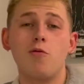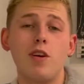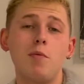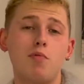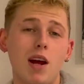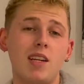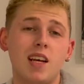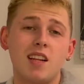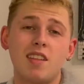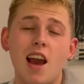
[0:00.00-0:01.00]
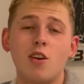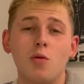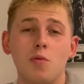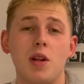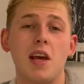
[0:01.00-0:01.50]
rebranded their
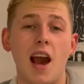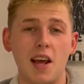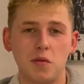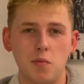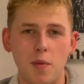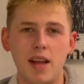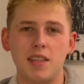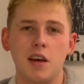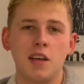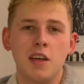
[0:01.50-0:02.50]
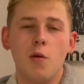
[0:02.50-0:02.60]
company as Meta.